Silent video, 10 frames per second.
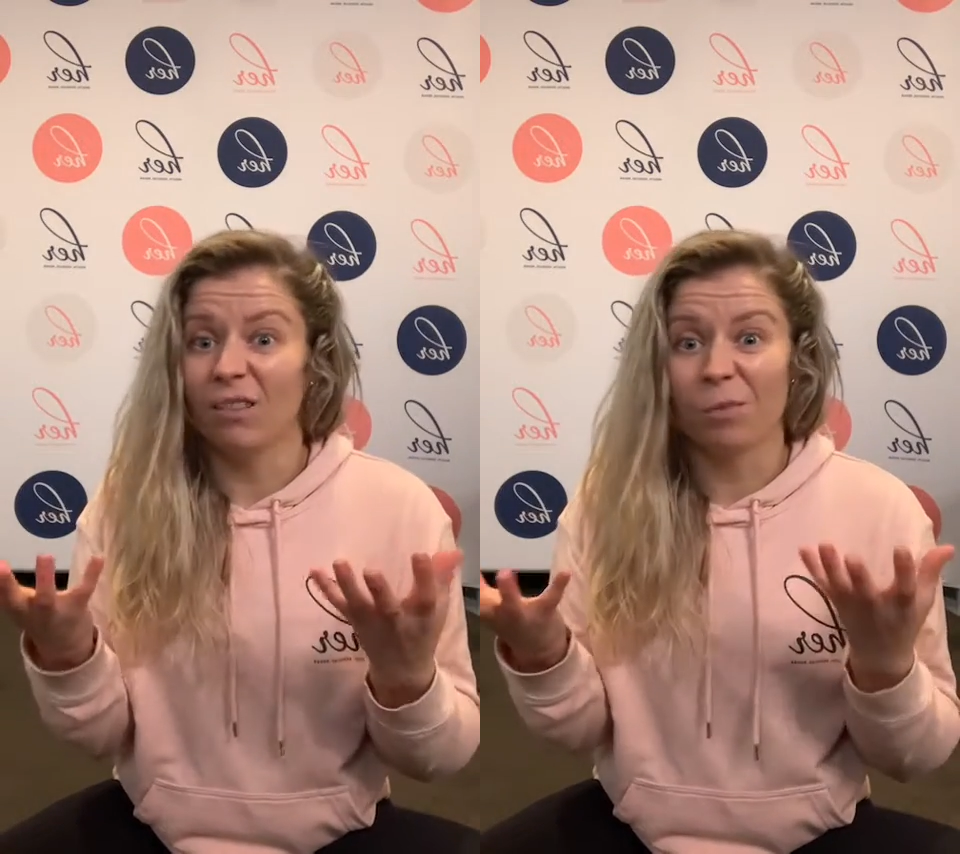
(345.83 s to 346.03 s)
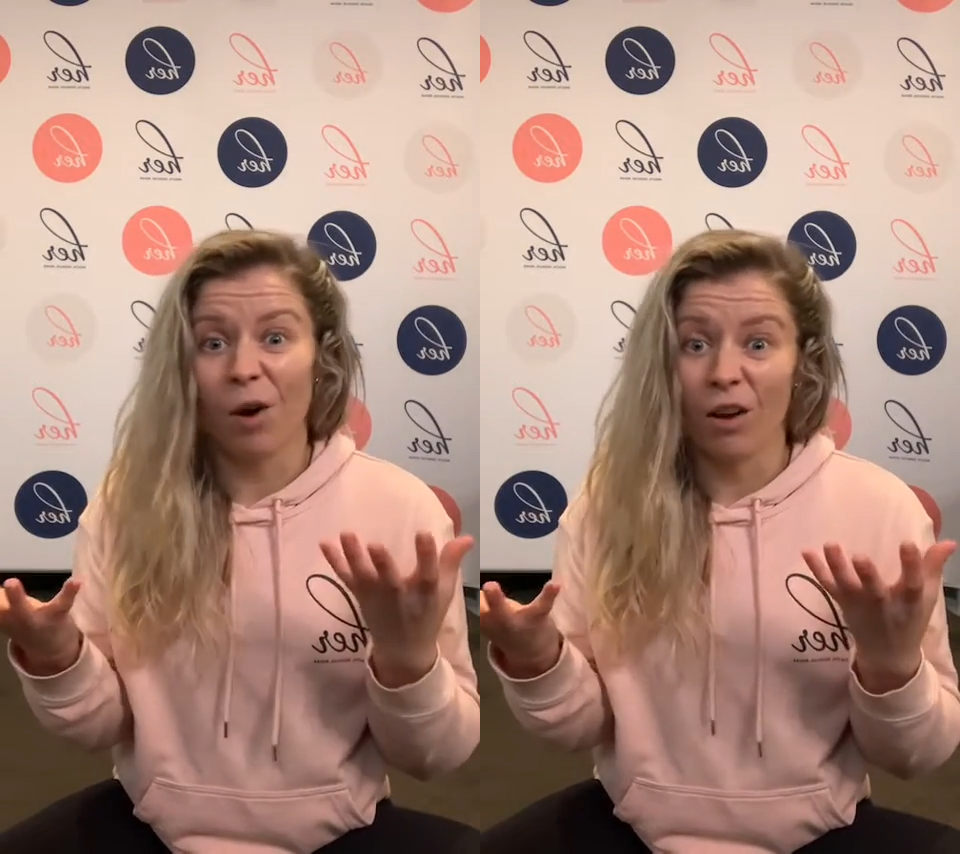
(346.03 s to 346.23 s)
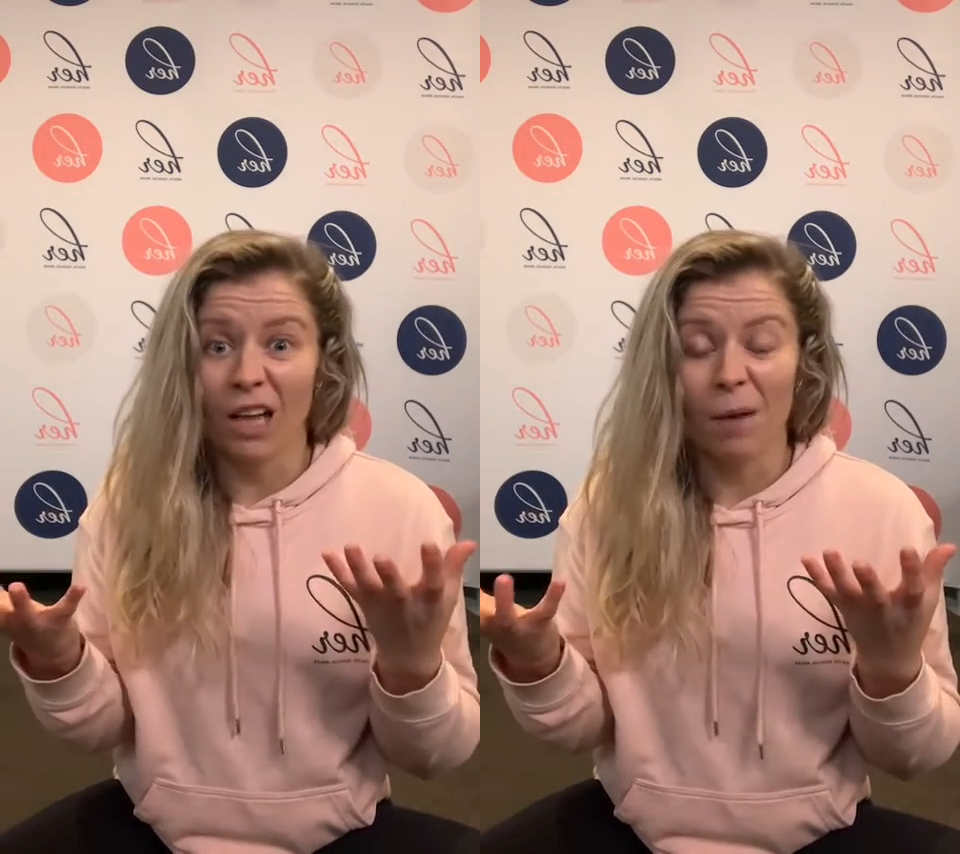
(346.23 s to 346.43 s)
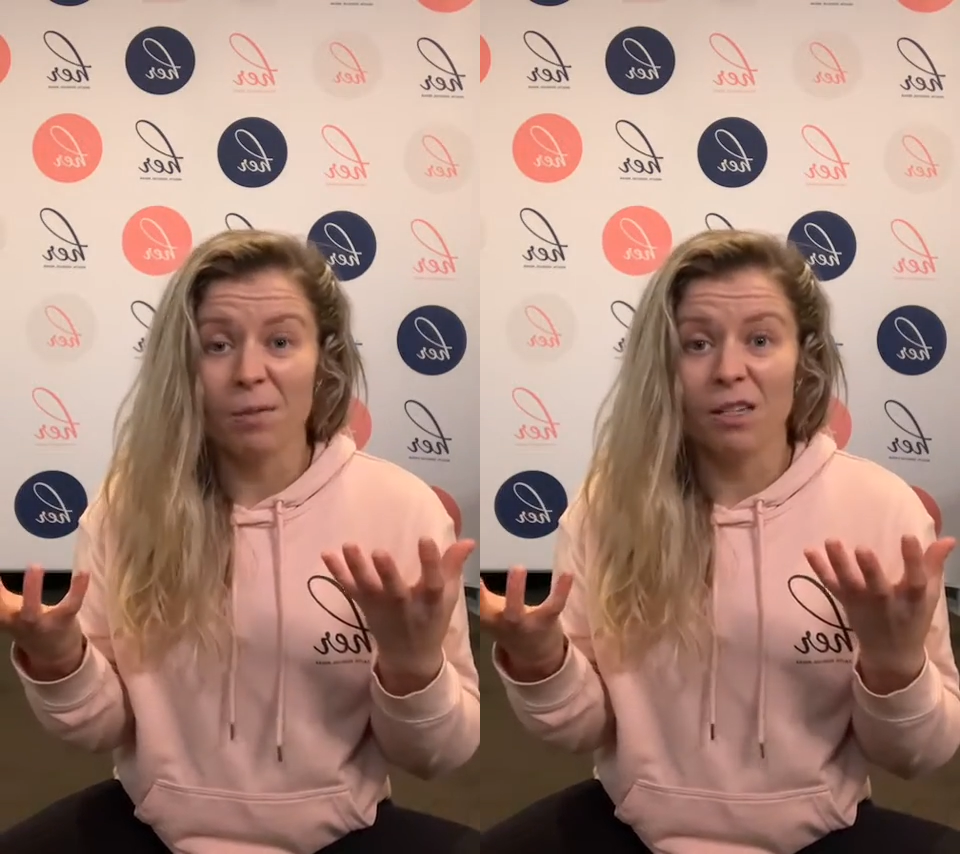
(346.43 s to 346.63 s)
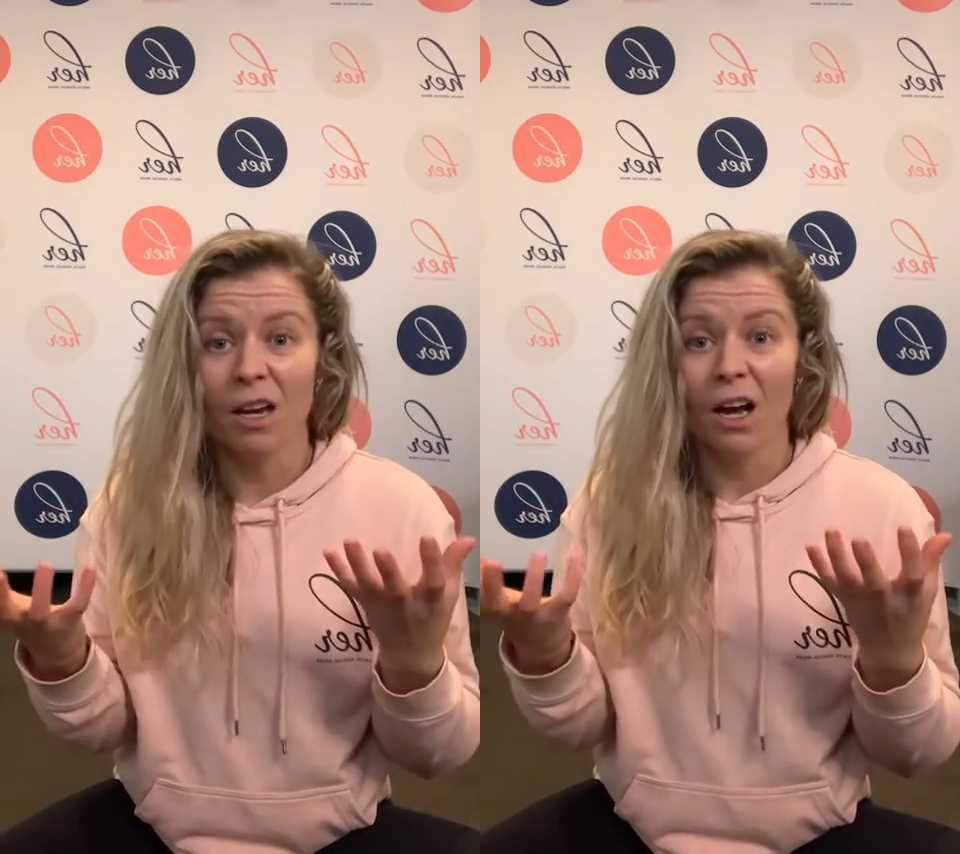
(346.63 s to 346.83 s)
the
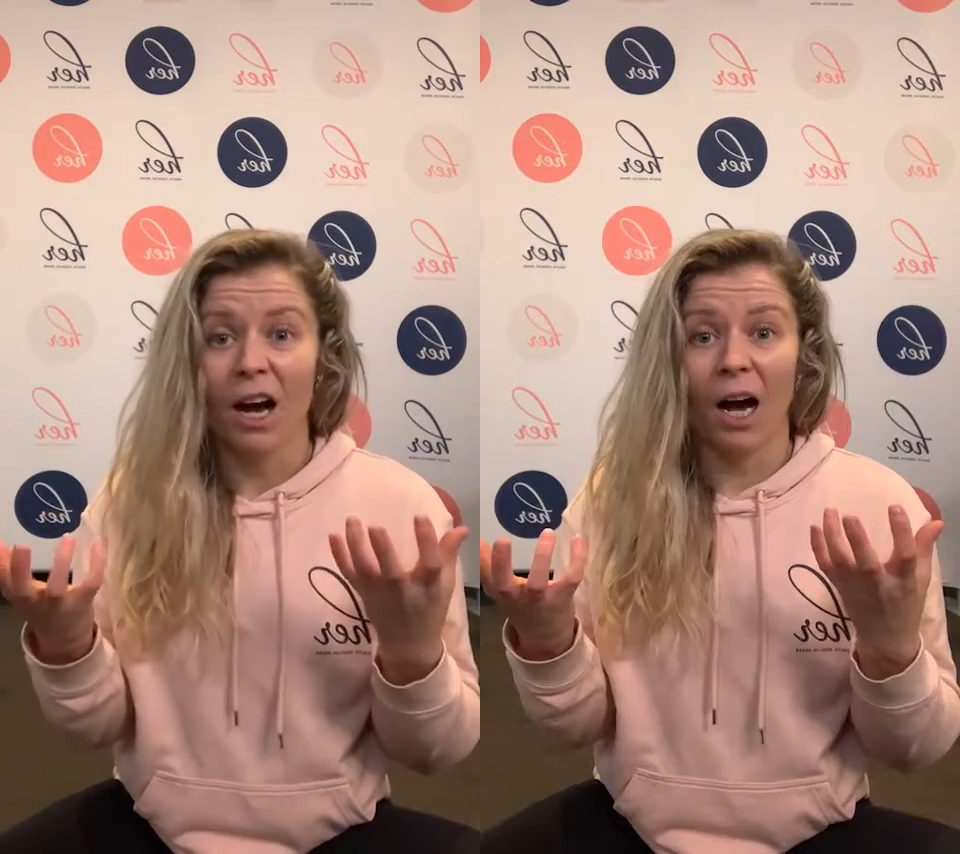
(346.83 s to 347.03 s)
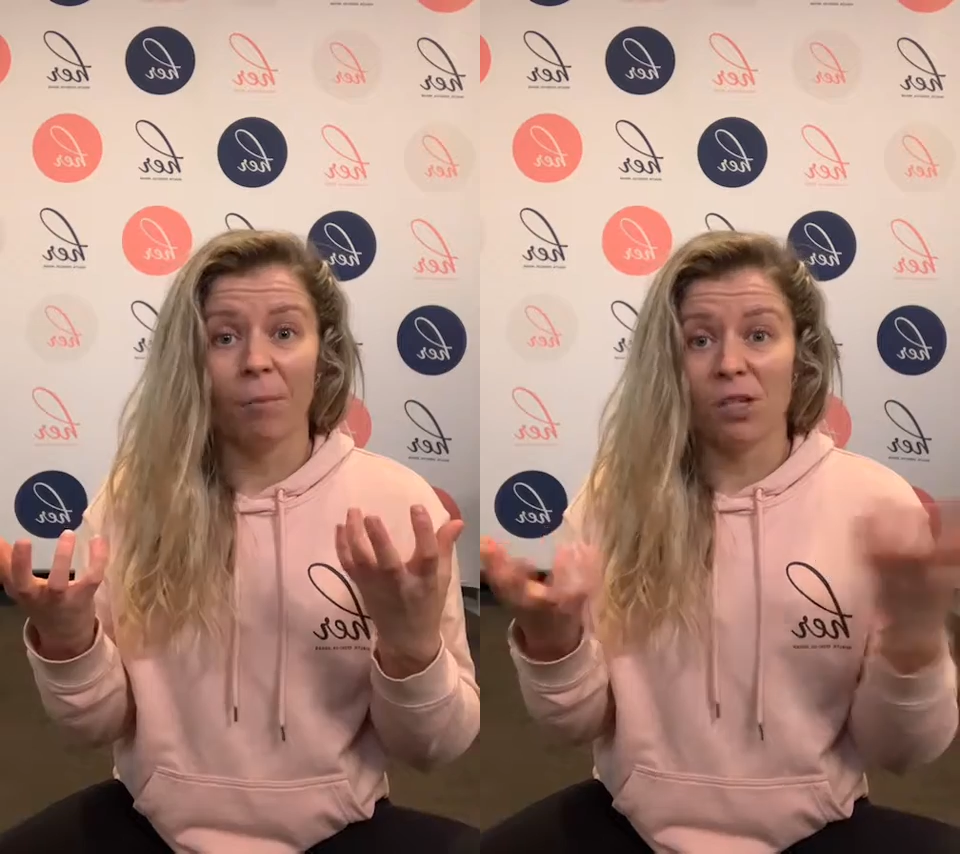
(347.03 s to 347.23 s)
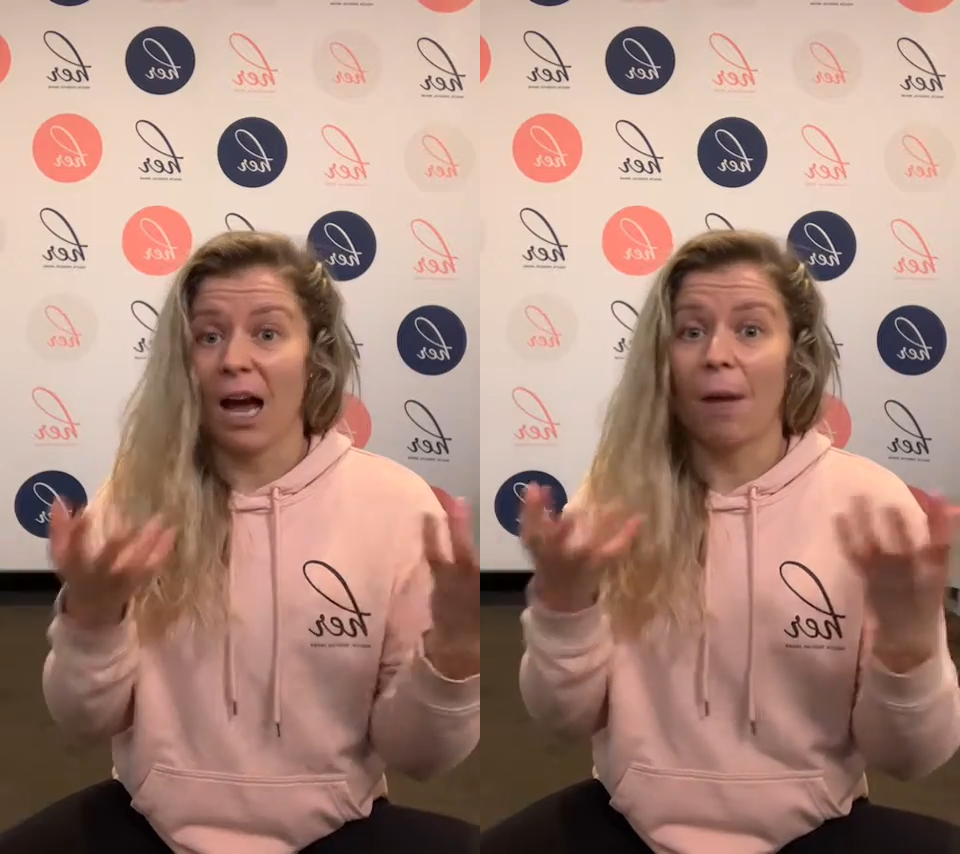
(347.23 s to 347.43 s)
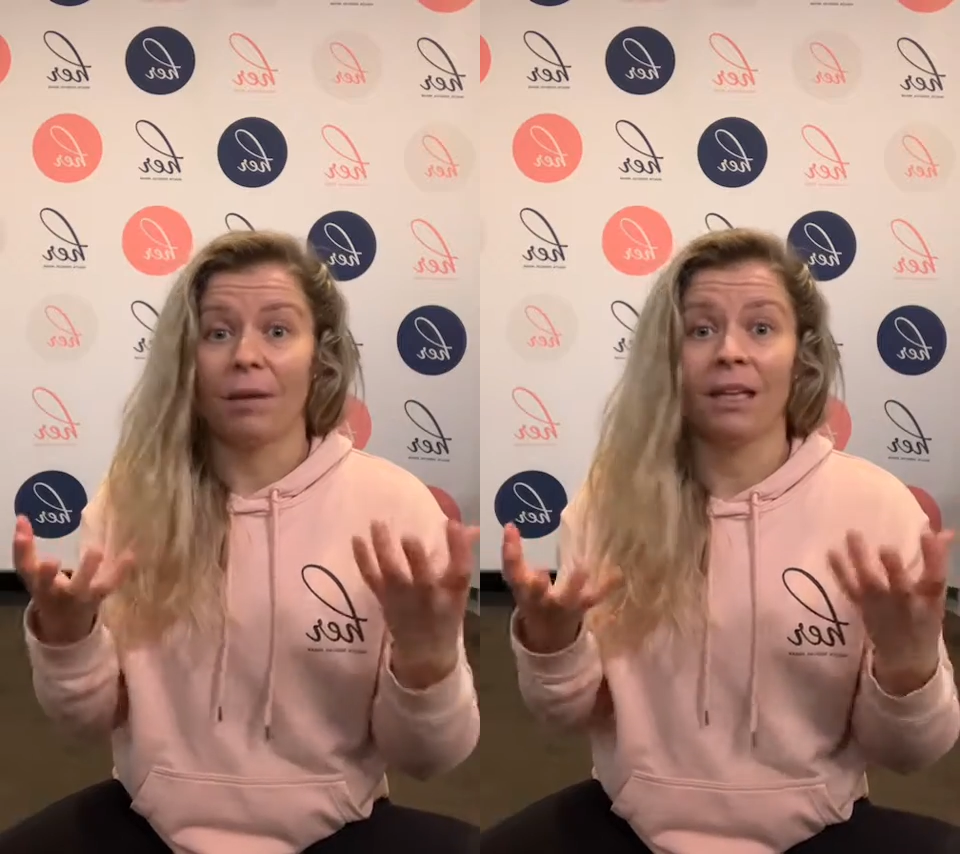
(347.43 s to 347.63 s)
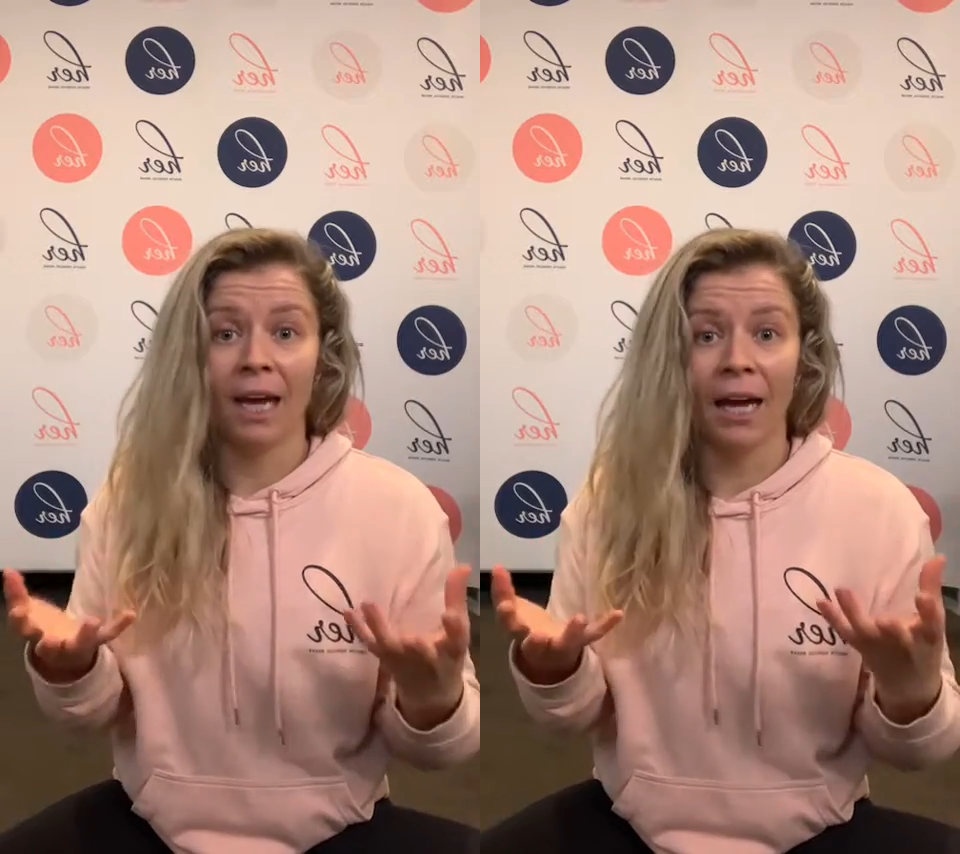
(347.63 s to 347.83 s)
prolapse to
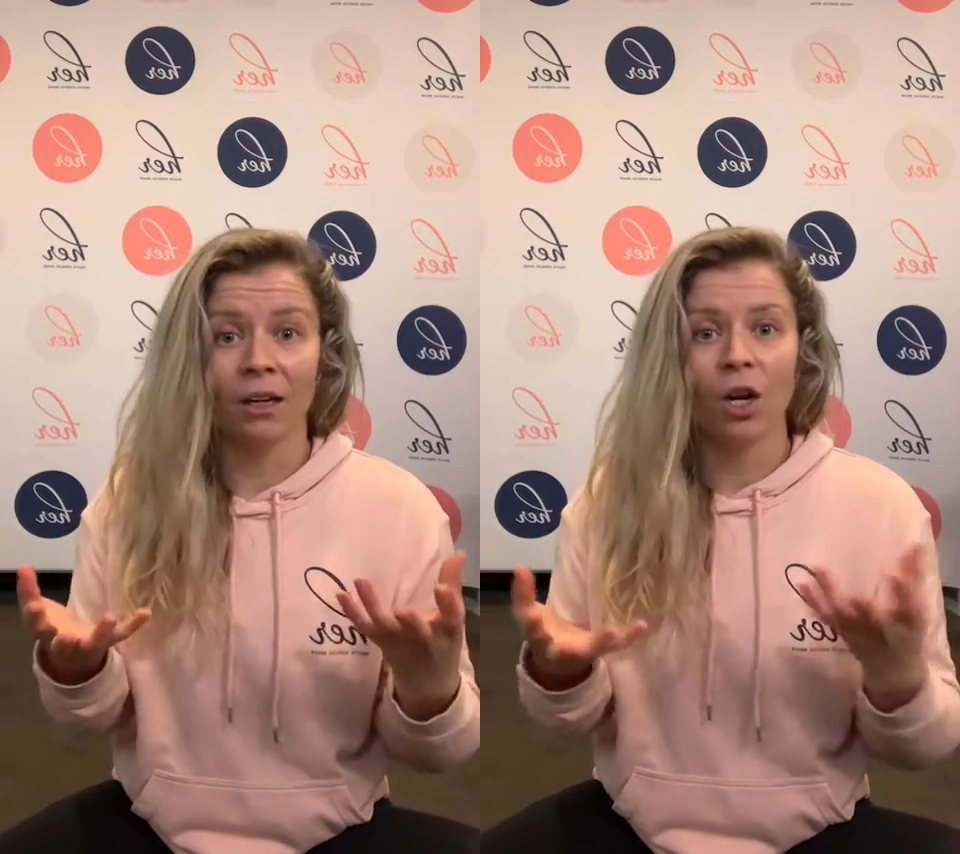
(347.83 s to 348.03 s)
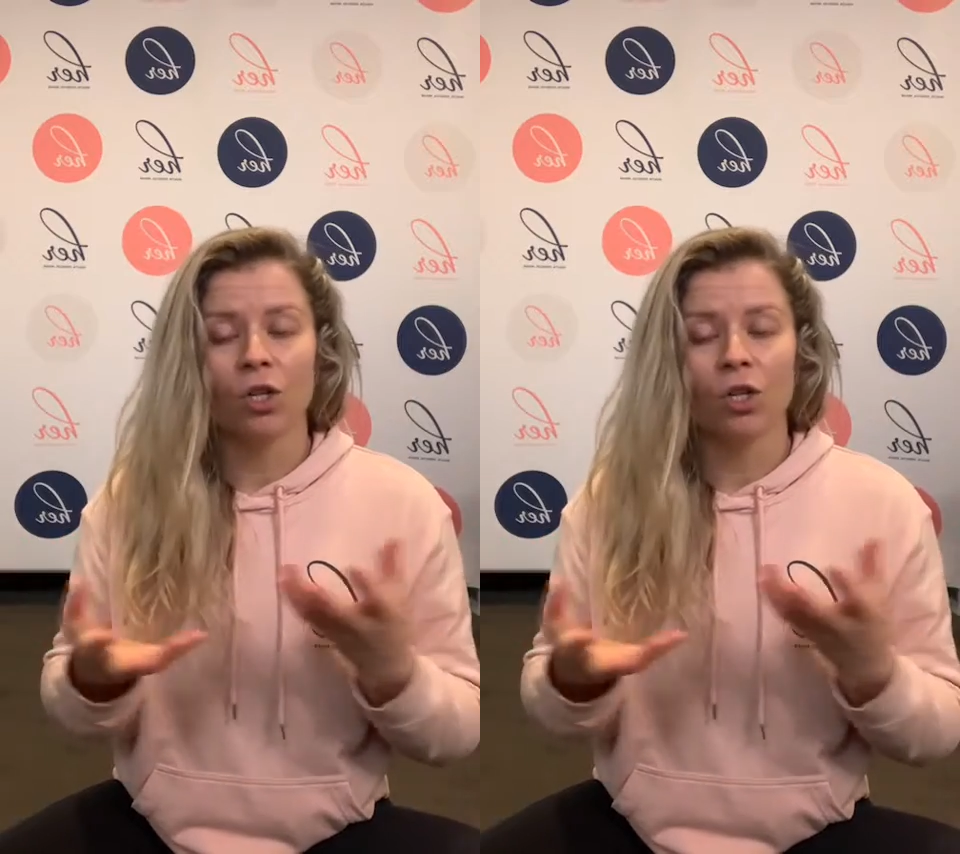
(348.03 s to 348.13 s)
happen again.